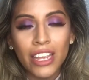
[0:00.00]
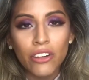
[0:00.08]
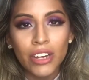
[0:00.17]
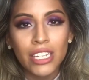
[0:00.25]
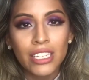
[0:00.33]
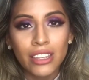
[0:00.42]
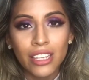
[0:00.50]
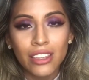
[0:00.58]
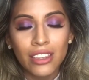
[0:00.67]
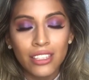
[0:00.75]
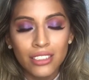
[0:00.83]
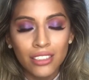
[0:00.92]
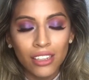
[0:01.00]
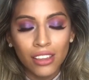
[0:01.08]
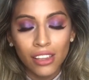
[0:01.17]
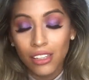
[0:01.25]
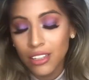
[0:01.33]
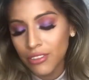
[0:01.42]
created this
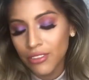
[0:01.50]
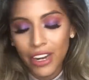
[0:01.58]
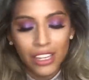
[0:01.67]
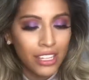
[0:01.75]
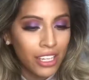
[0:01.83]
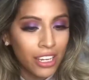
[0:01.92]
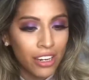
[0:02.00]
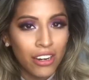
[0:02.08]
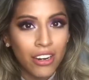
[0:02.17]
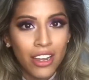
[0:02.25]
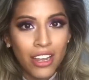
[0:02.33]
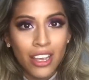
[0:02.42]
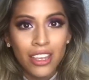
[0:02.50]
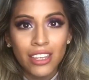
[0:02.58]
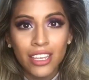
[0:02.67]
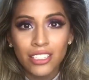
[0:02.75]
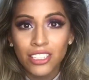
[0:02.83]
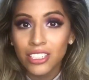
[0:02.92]
look right here,
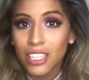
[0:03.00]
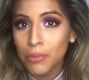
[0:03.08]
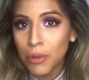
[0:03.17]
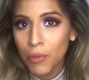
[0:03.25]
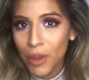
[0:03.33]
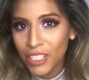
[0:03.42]
then just keep on